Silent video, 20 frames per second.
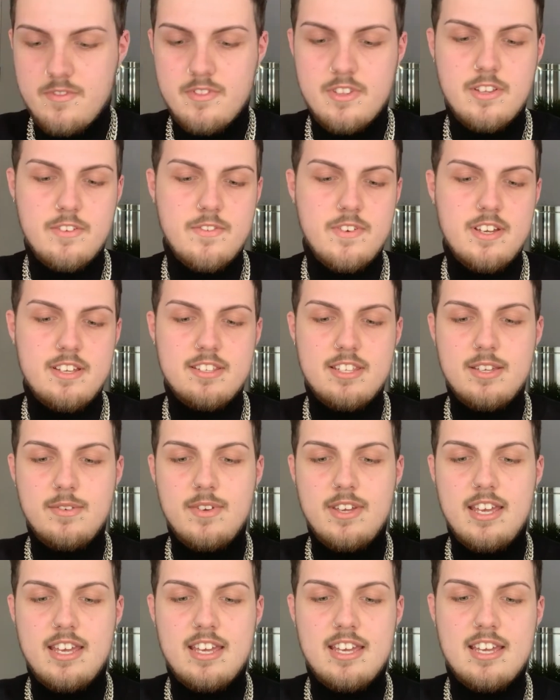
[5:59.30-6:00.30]
The first thing
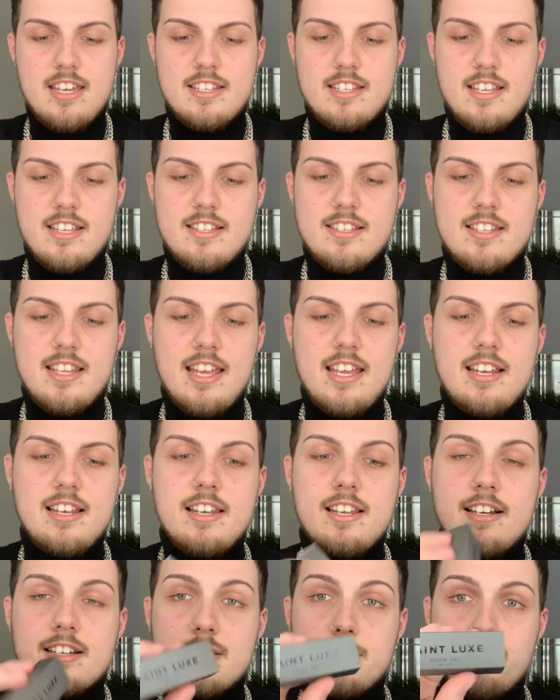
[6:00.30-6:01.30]
we hear is a Saint
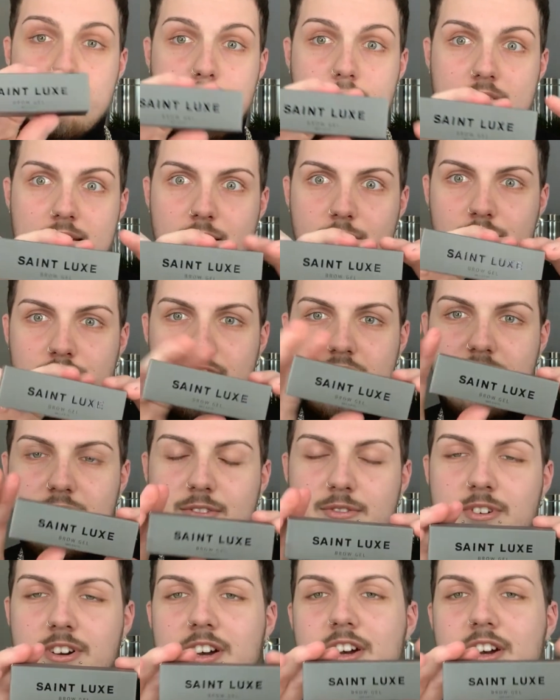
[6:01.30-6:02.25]
Lux brow gel.